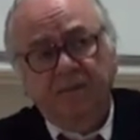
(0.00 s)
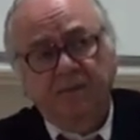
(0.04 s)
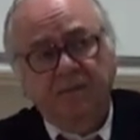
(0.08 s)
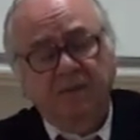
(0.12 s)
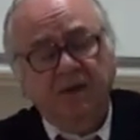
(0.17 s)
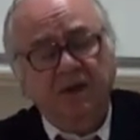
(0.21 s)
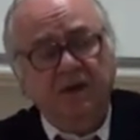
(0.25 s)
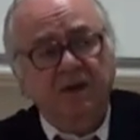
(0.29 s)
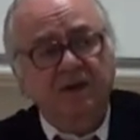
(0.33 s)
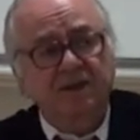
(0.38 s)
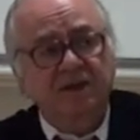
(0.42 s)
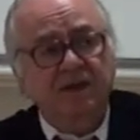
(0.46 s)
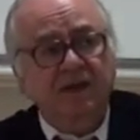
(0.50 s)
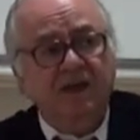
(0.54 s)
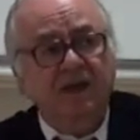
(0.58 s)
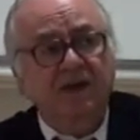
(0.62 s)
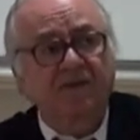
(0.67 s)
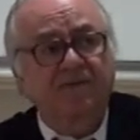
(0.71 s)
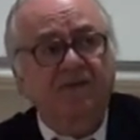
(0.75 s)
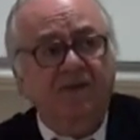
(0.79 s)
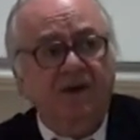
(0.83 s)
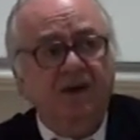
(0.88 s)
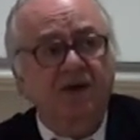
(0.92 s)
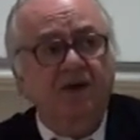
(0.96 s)
Because
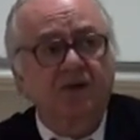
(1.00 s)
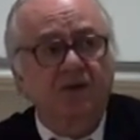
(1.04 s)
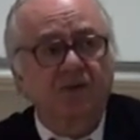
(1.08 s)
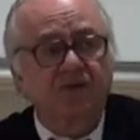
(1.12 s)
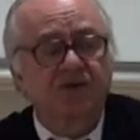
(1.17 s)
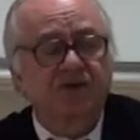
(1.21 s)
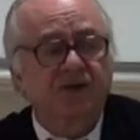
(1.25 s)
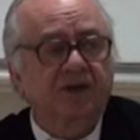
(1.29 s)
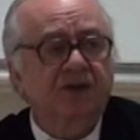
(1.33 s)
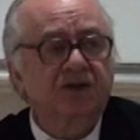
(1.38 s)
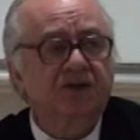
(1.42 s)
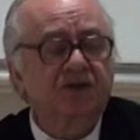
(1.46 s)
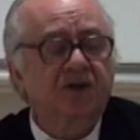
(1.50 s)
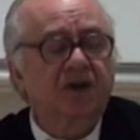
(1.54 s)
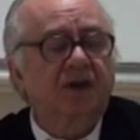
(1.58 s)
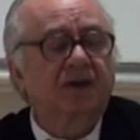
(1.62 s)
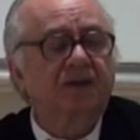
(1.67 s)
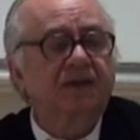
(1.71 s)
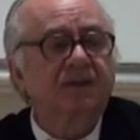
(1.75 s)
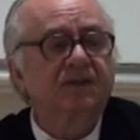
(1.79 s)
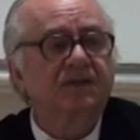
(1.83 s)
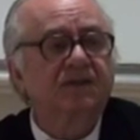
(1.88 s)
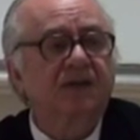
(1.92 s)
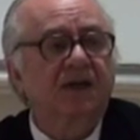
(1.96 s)
if inclusion is
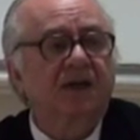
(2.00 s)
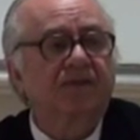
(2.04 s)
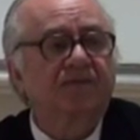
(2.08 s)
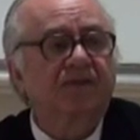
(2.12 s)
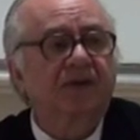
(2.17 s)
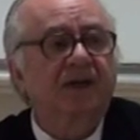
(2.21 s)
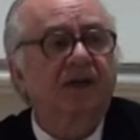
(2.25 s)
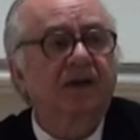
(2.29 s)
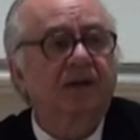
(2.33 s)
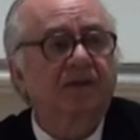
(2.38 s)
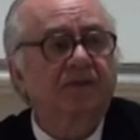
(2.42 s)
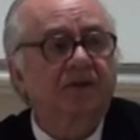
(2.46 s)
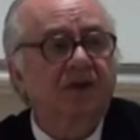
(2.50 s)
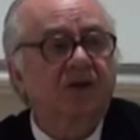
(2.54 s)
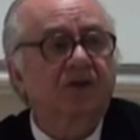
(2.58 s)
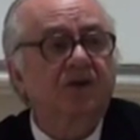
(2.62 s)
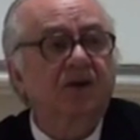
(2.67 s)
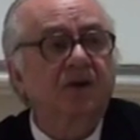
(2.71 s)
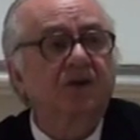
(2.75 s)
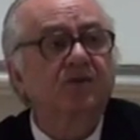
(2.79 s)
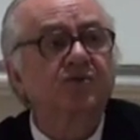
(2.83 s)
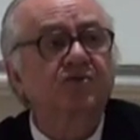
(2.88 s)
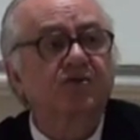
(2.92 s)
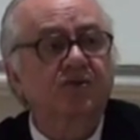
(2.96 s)
not itself
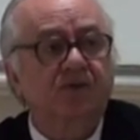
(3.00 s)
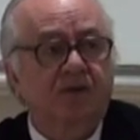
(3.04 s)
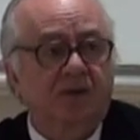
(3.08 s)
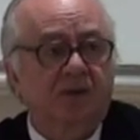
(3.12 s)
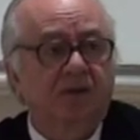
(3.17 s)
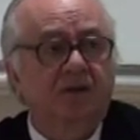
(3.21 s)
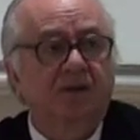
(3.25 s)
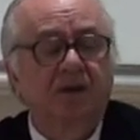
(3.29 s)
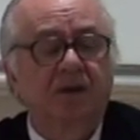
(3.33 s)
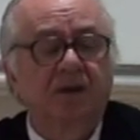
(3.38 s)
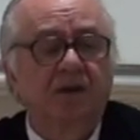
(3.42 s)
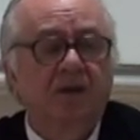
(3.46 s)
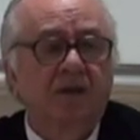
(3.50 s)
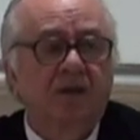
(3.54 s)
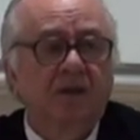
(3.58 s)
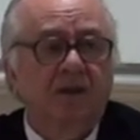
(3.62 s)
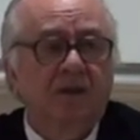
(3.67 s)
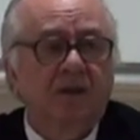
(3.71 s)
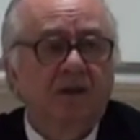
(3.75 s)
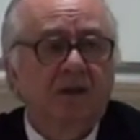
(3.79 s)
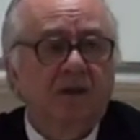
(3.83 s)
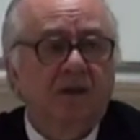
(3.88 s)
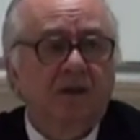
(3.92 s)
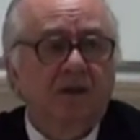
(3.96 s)
intercultural,
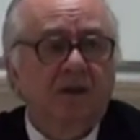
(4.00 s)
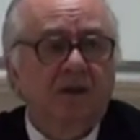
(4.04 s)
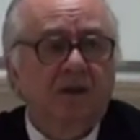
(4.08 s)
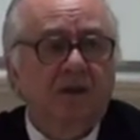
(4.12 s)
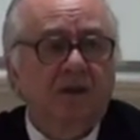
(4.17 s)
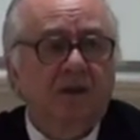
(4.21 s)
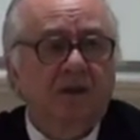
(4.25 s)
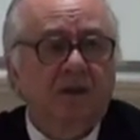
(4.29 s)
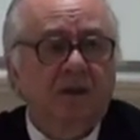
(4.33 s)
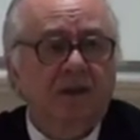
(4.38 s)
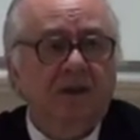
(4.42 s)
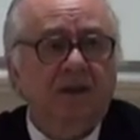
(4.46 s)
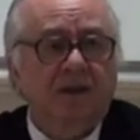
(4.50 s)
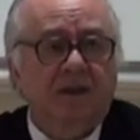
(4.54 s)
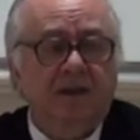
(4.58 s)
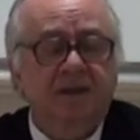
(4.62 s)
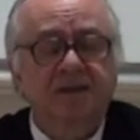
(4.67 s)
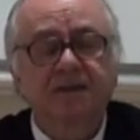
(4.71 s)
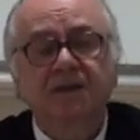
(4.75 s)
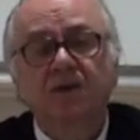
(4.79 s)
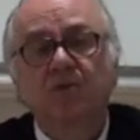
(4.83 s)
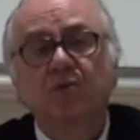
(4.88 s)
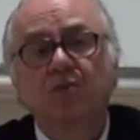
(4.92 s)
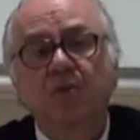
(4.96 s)
it
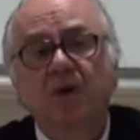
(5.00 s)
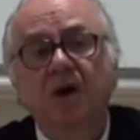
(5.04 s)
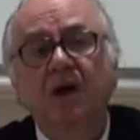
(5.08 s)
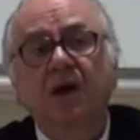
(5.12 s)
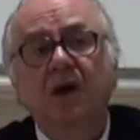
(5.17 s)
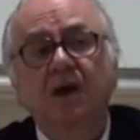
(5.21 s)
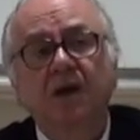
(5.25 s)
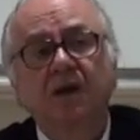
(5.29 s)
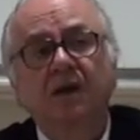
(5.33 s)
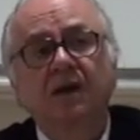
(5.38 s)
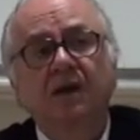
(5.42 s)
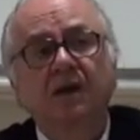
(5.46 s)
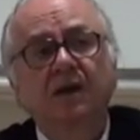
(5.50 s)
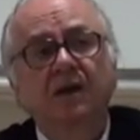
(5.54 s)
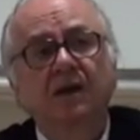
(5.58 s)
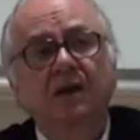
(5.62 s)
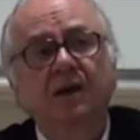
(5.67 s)
is a way